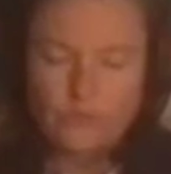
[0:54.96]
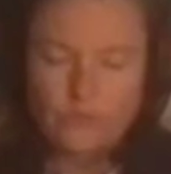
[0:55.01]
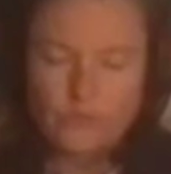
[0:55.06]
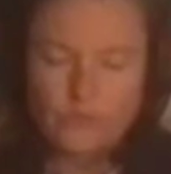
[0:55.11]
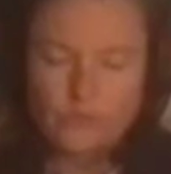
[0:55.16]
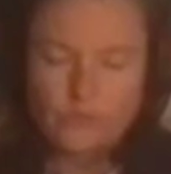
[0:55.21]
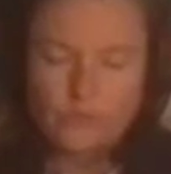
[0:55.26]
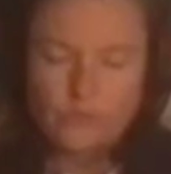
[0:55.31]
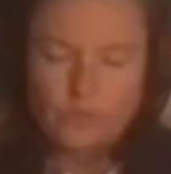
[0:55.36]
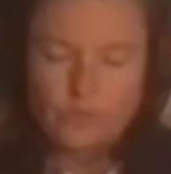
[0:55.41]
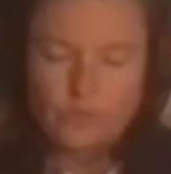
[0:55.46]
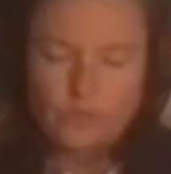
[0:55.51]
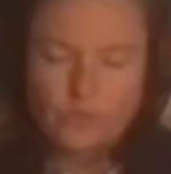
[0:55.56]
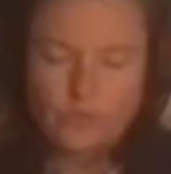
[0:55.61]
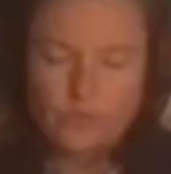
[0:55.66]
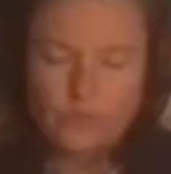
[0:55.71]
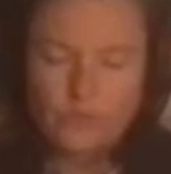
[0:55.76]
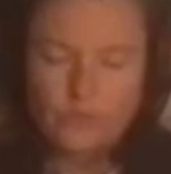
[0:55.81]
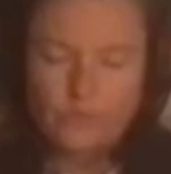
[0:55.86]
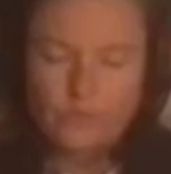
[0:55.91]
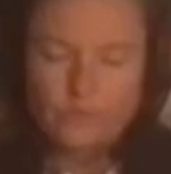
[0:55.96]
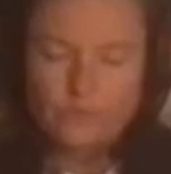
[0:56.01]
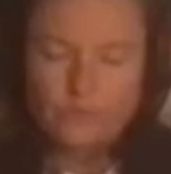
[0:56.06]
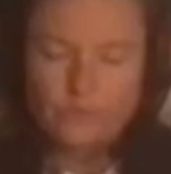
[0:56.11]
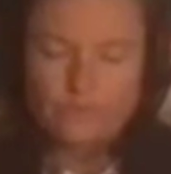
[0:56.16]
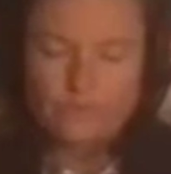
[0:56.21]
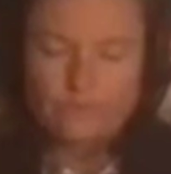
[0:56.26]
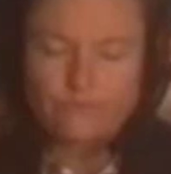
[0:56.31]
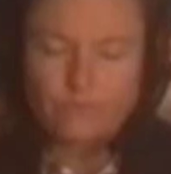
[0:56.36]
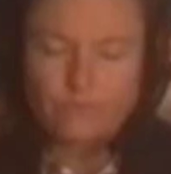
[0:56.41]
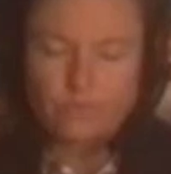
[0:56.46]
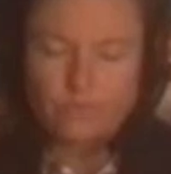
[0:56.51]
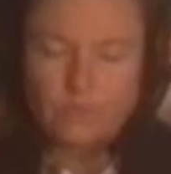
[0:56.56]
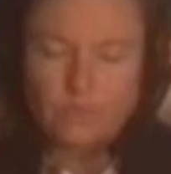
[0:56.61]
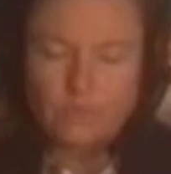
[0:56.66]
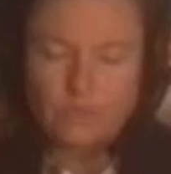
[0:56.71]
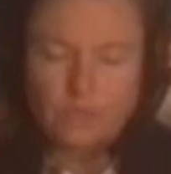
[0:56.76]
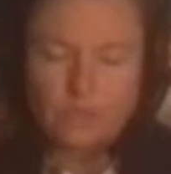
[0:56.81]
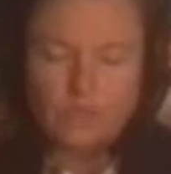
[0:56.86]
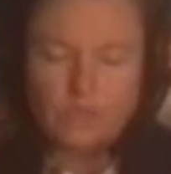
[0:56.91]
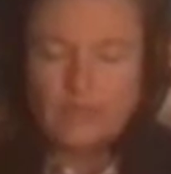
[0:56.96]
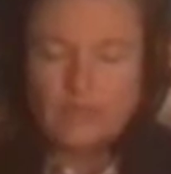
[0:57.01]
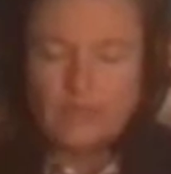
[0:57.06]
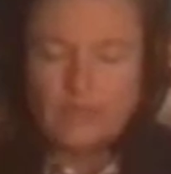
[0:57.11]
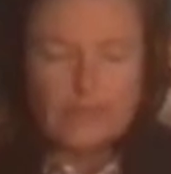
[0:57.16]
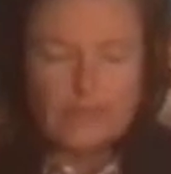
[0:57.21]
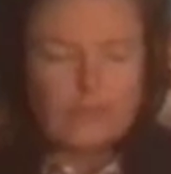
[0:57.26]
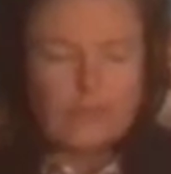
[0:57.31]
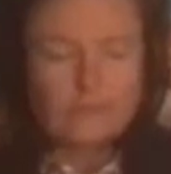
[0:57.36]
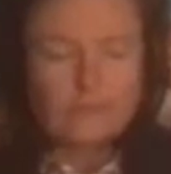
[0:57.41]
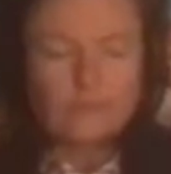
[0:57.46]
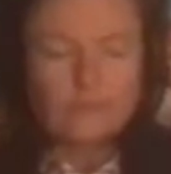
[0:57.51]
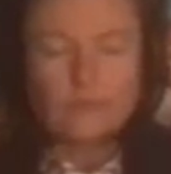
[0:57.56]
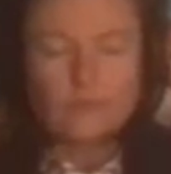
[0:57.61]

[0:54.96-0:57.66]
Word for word: have this um it